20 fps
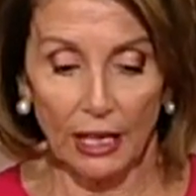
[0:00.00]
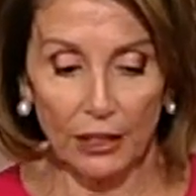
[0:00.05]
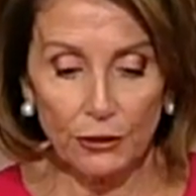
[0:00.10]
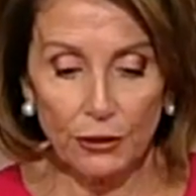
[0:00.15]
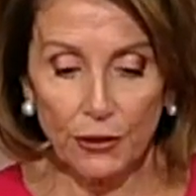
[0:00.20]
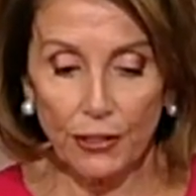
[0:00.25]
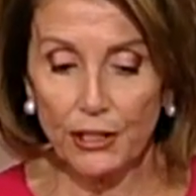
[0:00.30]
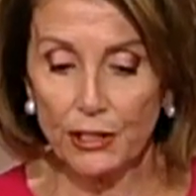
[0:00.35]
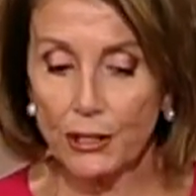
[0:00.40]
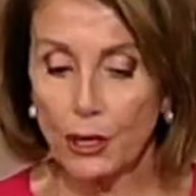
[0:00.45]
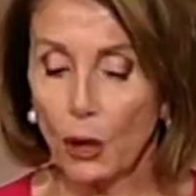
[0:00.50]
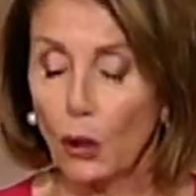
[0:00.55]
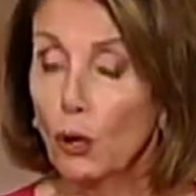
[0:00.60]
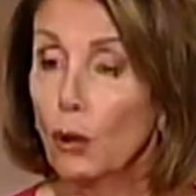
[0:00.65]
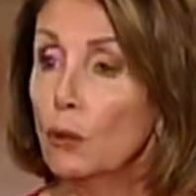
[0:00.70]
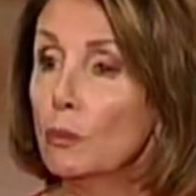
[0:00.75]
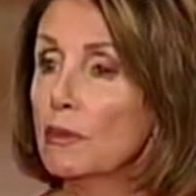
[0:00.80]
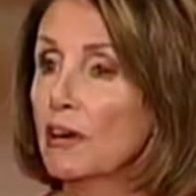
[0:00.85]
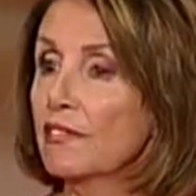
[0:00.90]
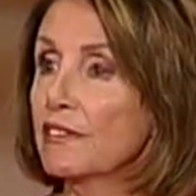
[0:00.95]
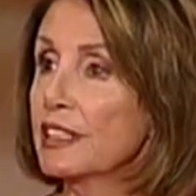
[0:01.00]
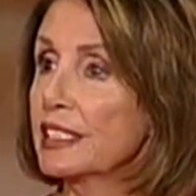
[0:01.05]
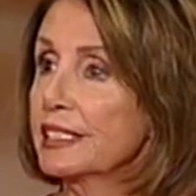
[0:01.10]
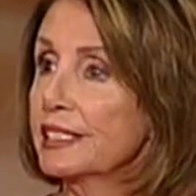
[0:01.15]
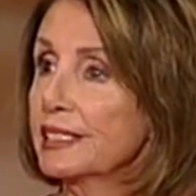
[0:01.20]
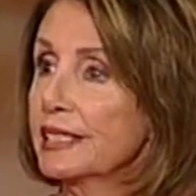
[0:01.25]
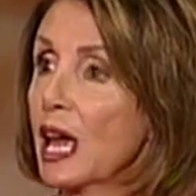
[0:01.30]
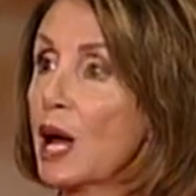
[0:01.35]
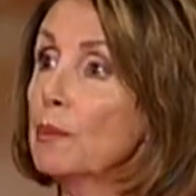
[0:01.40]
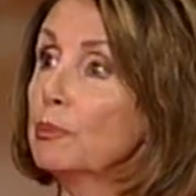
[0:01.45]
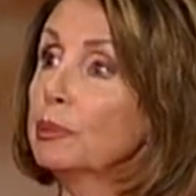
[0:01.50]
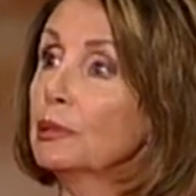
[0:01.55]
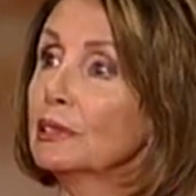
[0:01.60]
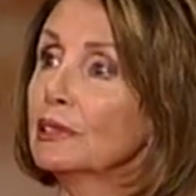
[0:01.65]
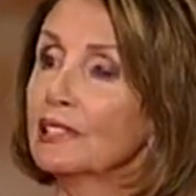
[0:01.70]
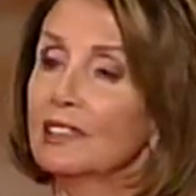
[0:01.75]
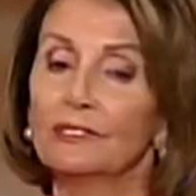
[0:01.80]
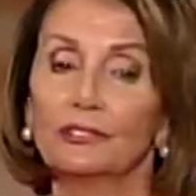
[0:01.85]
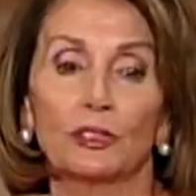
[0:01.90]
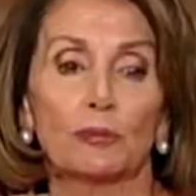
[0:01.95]
under the dome of this
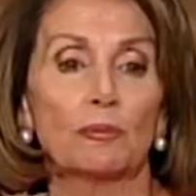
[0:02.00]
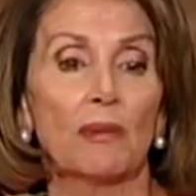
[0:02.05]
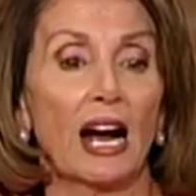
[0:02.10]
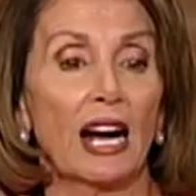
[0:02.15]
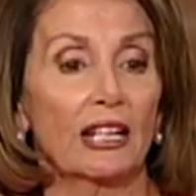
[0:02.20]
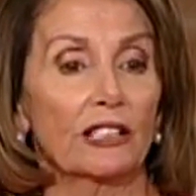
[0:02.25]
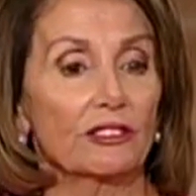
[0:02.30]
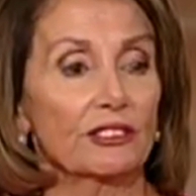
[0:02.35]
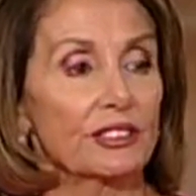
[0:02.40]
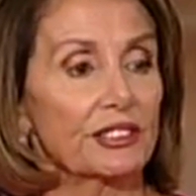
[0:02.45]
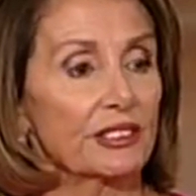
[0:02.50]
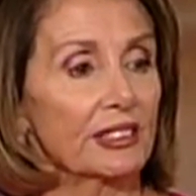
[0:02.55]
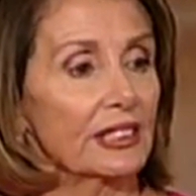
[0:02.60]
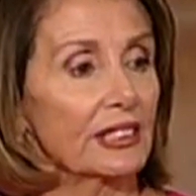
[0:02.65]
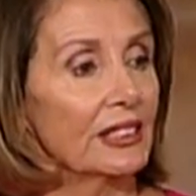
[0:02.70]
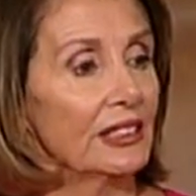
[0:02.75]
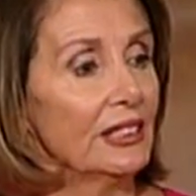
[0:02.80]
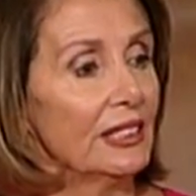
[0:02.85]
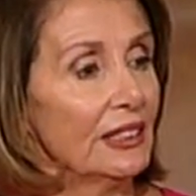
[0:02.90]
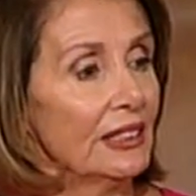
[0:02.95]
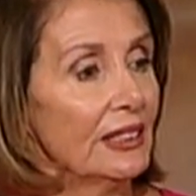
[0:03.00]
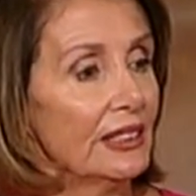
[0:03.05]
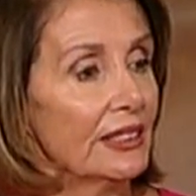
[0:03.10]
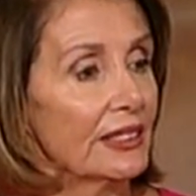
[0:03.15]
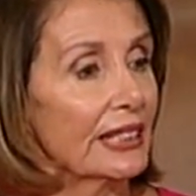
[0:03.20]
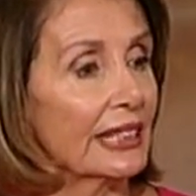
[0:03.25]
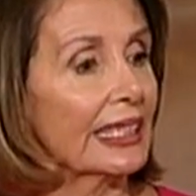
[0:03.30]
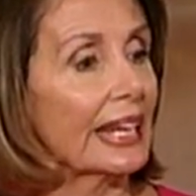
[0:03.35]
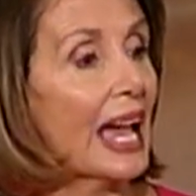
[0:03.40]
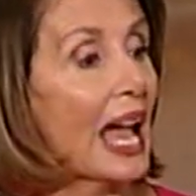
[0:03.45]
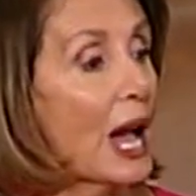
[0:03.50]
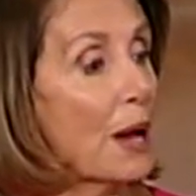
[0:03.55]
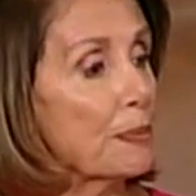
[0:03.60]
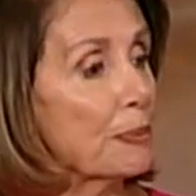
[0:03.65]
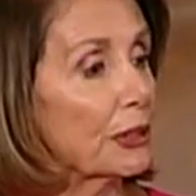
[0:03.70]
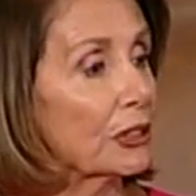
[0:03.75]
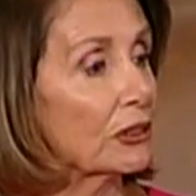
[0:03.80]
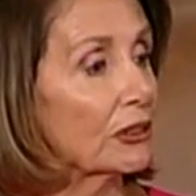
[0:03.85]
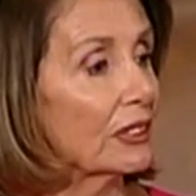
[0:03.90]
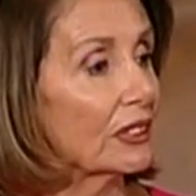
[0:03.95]
temple of democracy, the
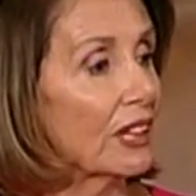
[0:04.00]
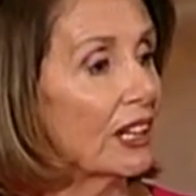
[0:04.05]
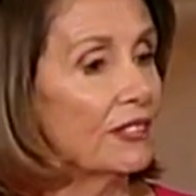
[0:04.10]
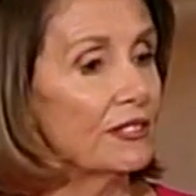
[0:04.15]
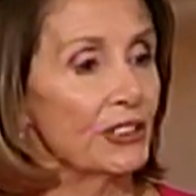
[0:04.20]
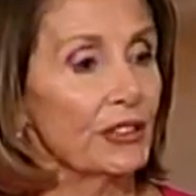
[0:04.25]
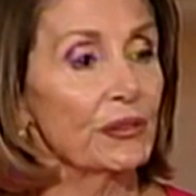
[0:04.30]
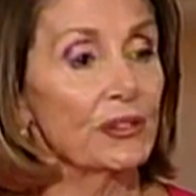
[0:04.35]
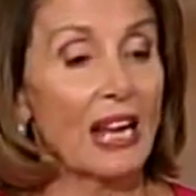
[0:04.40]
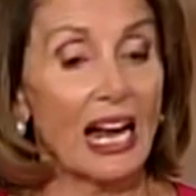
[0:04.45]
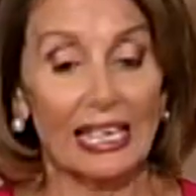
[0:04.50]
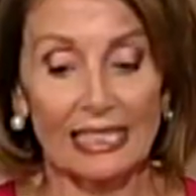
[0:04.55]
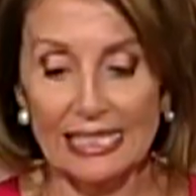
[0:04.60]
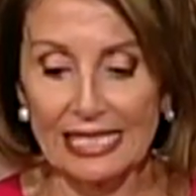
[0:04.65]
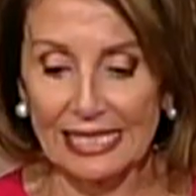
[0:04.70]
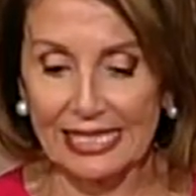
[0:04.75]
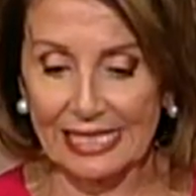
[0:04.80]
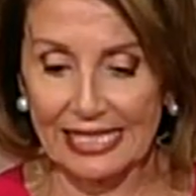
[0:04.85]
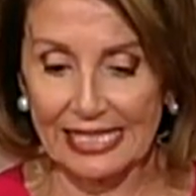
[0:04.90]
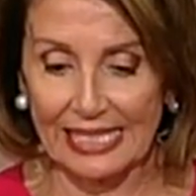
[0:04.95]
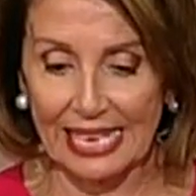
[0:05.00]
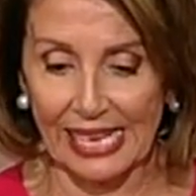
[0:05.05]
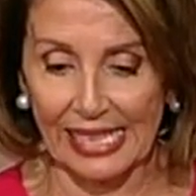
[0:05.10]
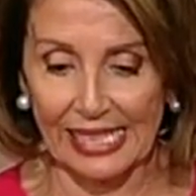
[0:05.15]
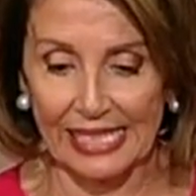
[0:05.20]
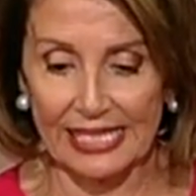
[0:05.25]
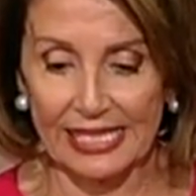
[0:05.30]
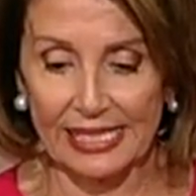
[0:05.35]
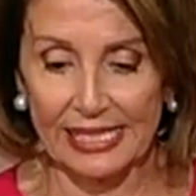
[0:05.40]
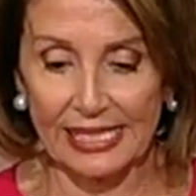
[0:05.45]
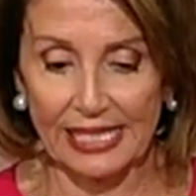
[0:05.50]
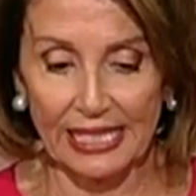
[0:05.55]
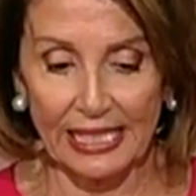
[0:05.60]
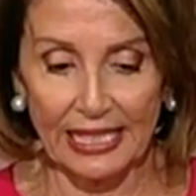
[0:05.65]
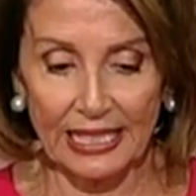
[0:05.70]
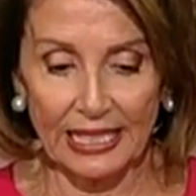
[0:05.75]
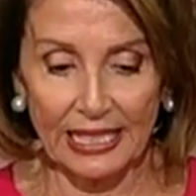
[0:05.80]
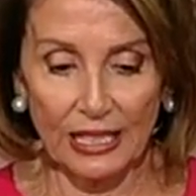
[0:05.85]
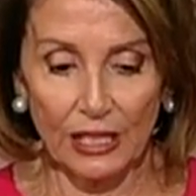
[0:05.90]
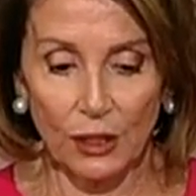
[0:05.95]
Capitol of the United States.
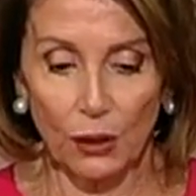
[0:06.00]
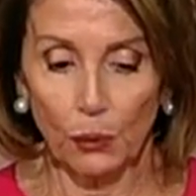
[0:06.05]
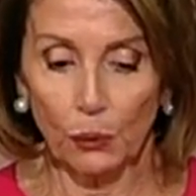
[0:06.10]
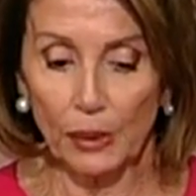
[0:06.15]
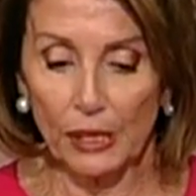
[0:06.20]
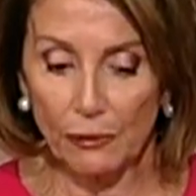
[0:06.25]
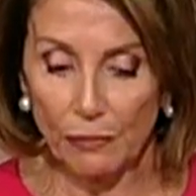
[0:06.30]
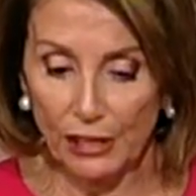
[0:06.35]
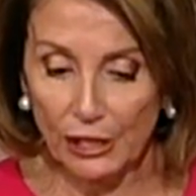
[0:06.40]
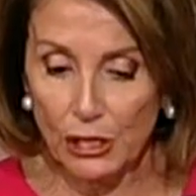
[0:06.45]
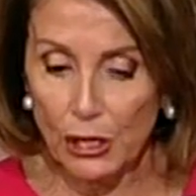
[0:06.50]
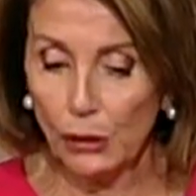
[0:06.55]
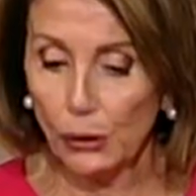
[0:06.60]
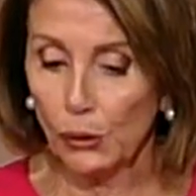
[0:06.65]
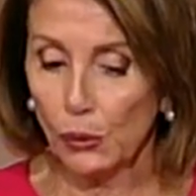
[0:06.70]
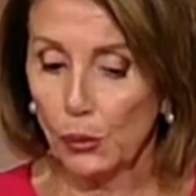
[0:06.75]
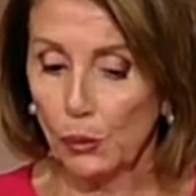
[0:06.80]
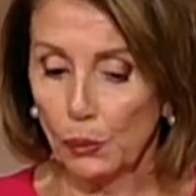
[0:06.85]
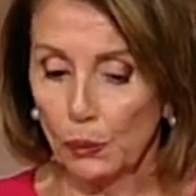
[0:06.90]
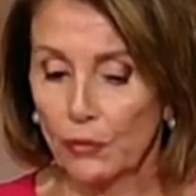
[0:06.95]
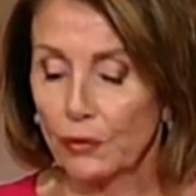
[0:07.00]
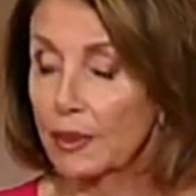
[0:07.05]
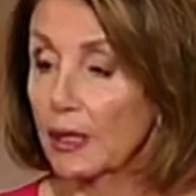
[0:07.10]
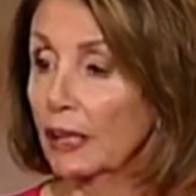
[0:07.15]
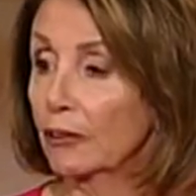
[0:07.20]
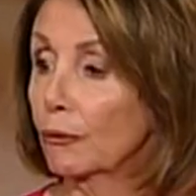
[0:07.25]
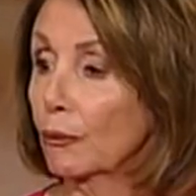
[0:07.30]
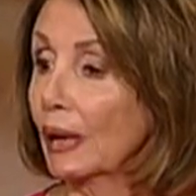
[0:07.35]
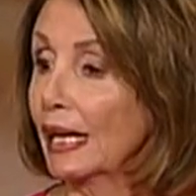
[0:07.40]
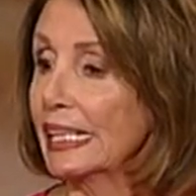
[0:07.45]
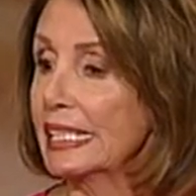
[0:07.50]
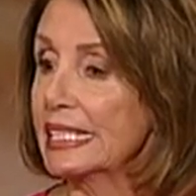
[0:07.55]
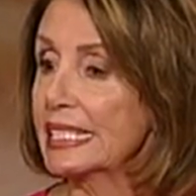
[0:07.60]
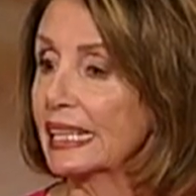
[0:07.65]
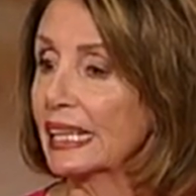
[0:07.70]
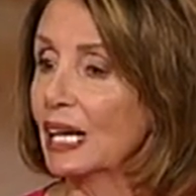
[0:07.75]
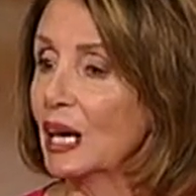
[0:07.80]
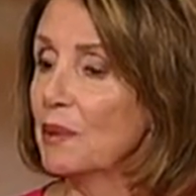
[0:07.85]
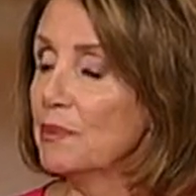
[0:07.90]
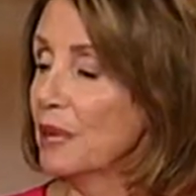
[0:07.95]
We renew the
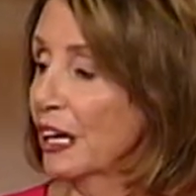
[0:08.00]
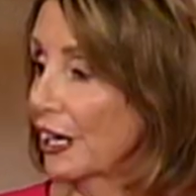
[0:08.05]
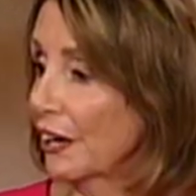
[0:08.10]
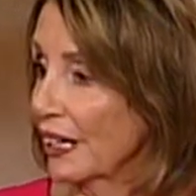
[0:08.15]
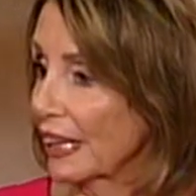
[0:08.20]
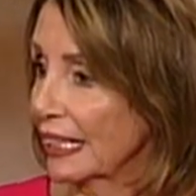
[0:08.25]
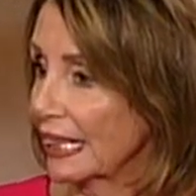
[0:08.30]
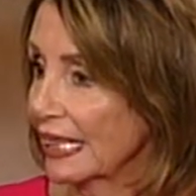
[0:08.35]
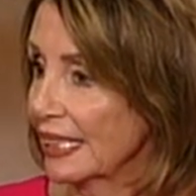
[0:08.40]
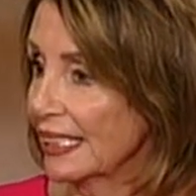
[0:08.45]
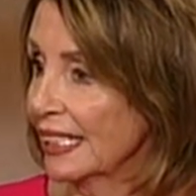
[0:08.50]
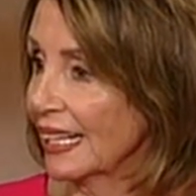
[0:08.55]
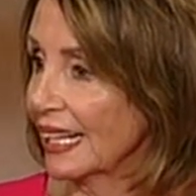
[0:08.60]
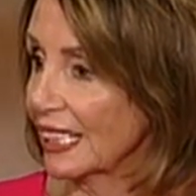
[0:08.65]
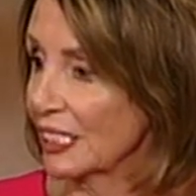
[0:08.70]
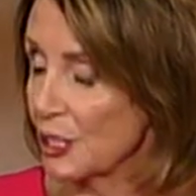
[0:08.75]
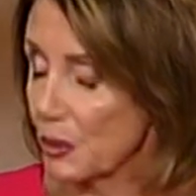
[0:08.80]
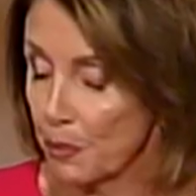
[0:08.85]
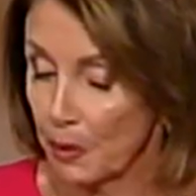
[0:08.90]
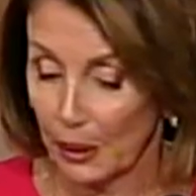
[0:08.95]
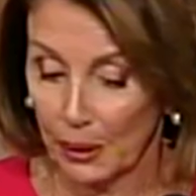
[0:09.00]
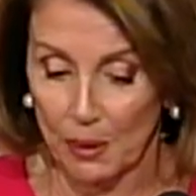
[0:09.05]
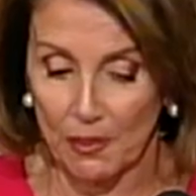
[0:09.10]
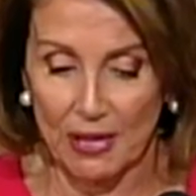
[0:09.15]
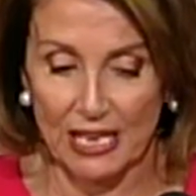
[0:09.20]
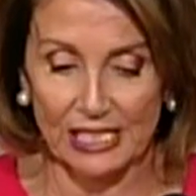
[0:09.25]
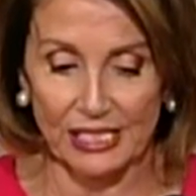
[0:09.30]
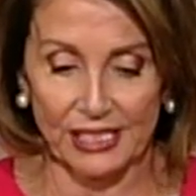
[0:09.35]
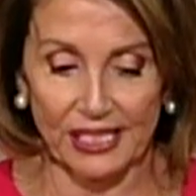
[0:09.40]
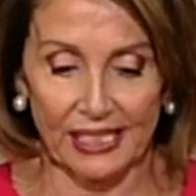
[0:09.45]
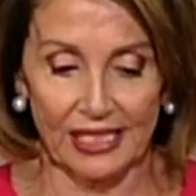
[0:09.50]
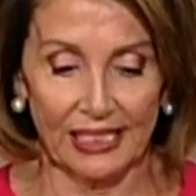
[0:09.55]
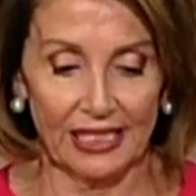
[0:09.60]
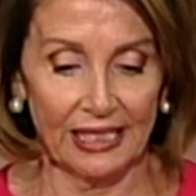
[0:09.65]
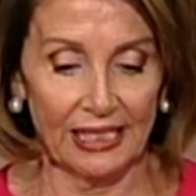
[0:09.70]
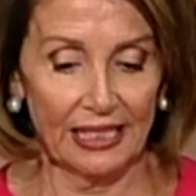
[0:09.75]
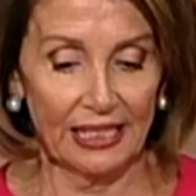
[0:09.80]
great American experiment.